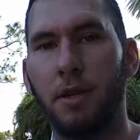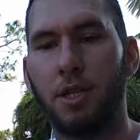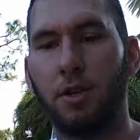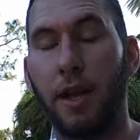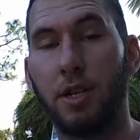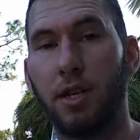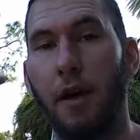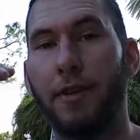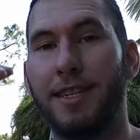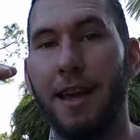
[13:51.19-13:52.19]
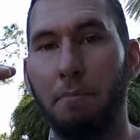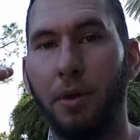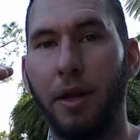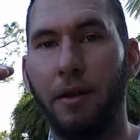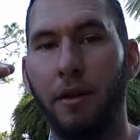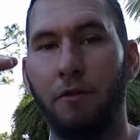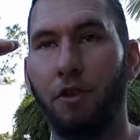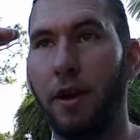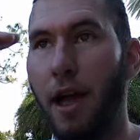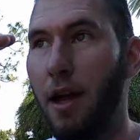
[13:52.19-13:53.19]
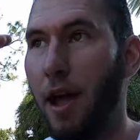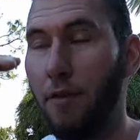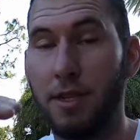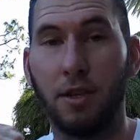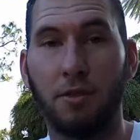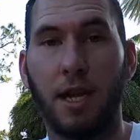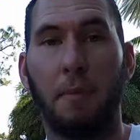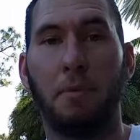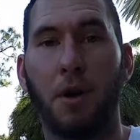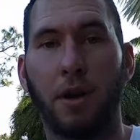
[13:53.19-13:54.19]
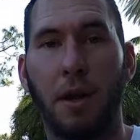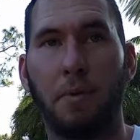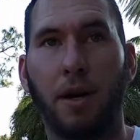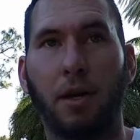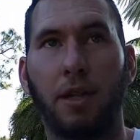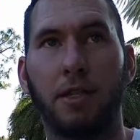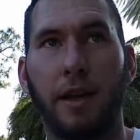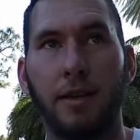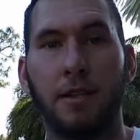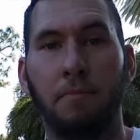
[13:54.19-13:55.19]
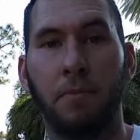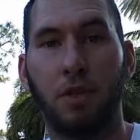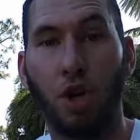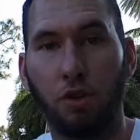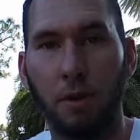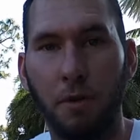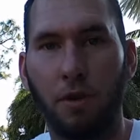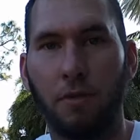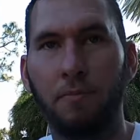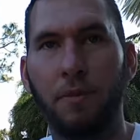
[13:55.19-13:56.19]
So they actually have a template for every single type of marketing product that says junk removal.